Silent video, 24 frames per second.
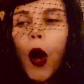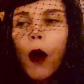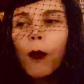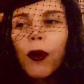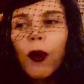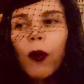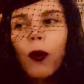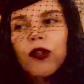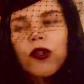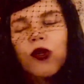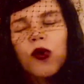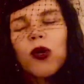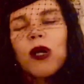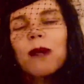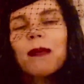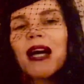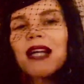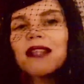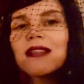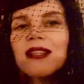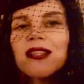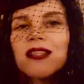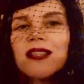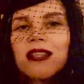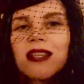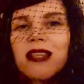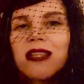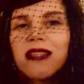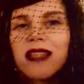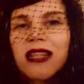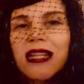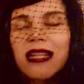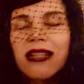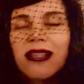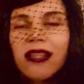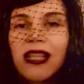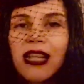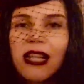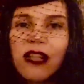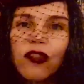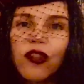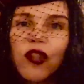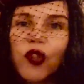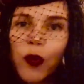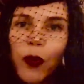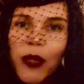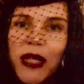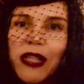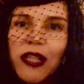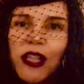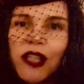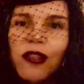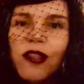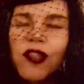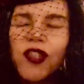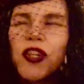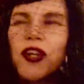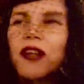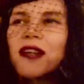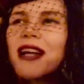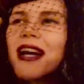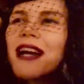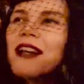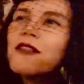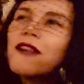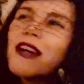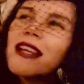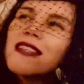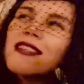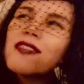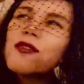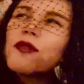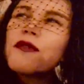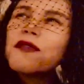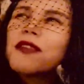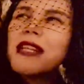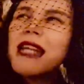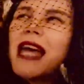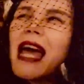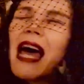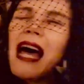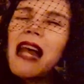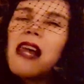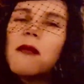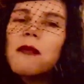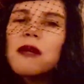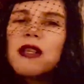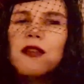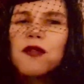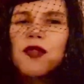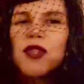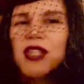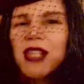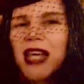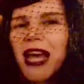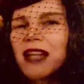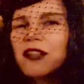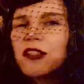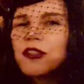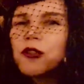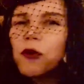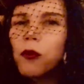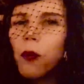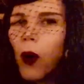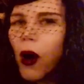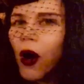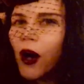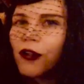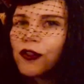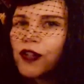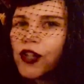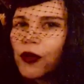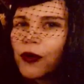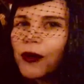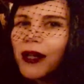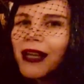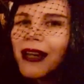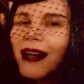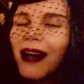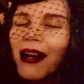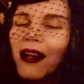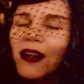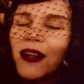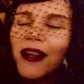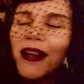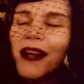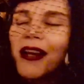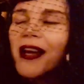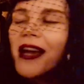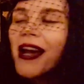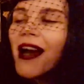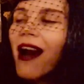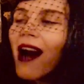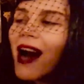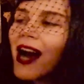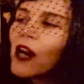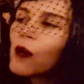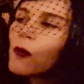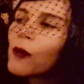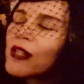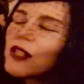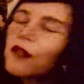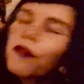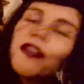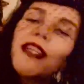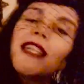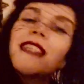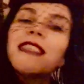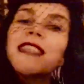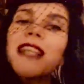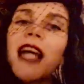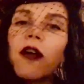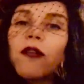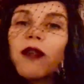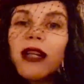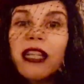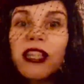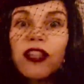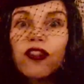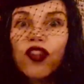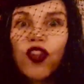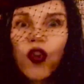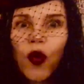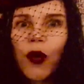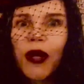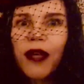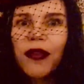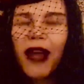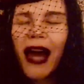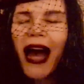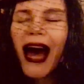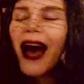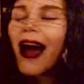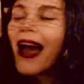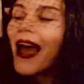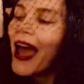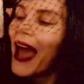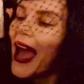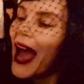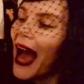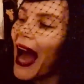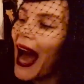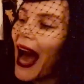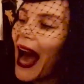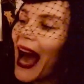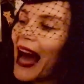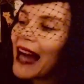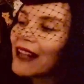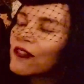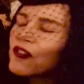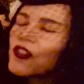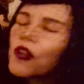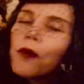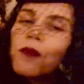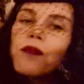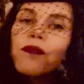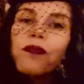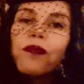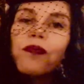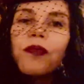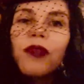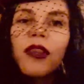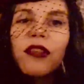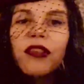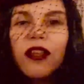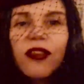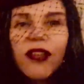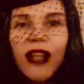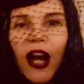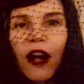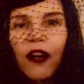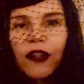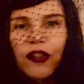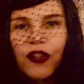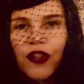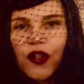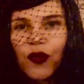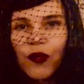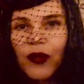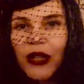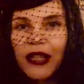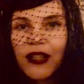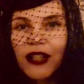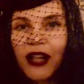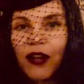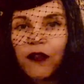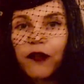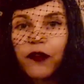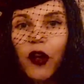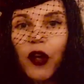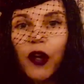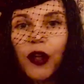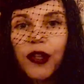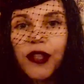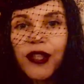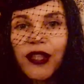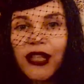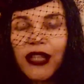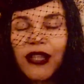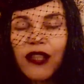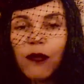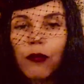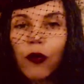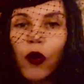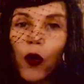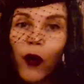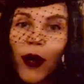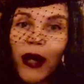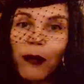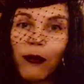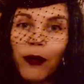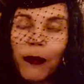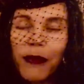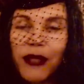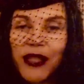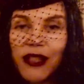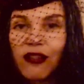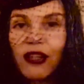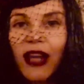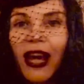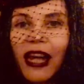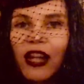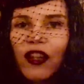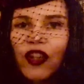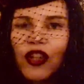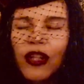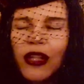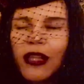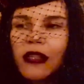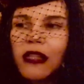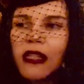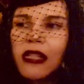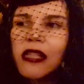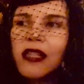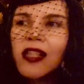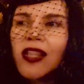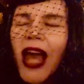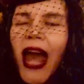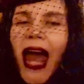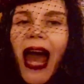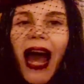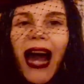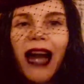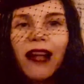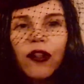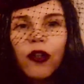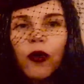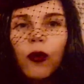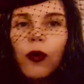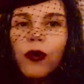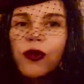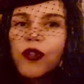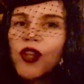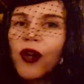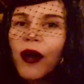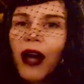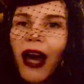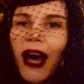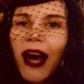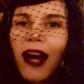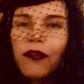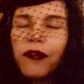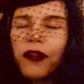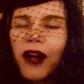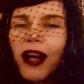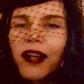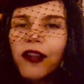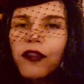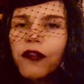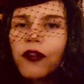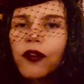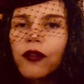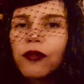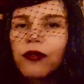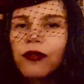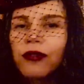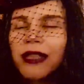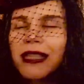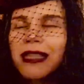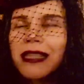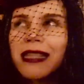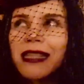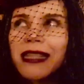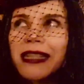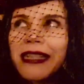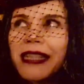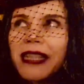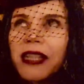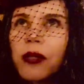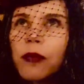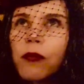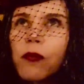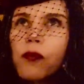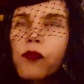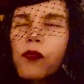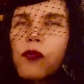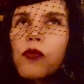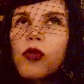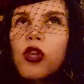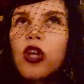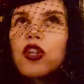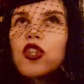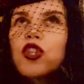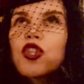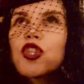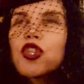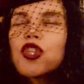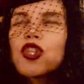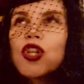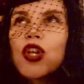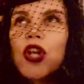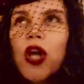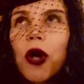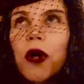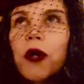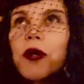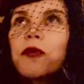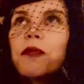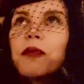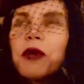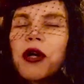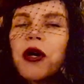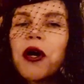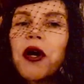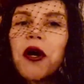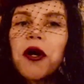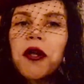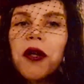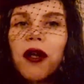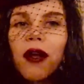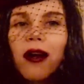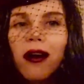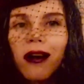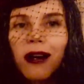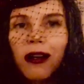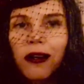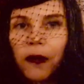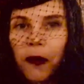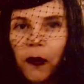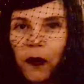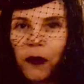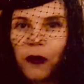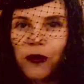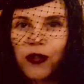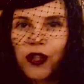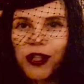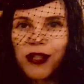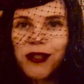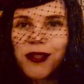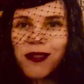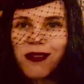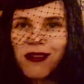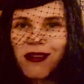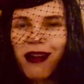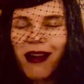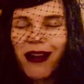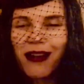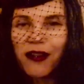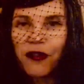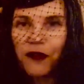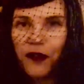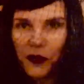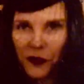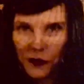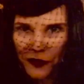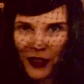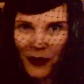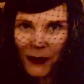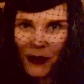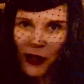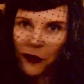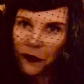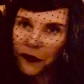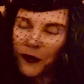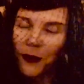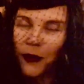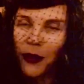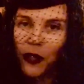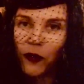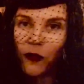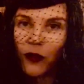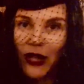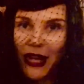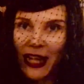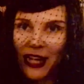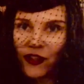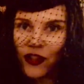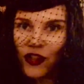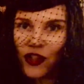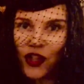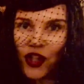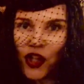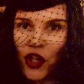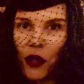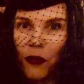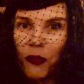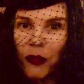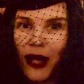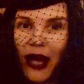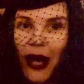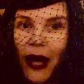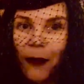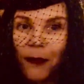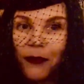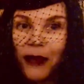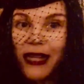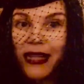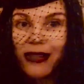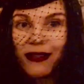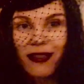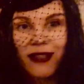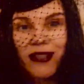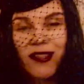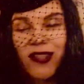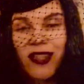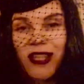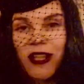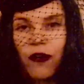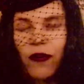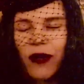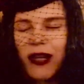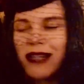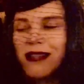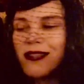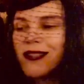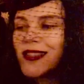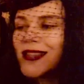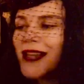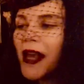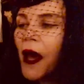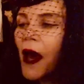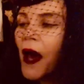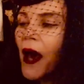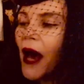But what's cool about this is it's set in Sweden. So it kind of has a sort of an element of Scandi noir to it. I, I always feel and I really enjoy that. And these characters are really diverse, there's some great representation in this, and you also have kind of a really slow burn, gorgeous kind of female-female relationship um, in this series.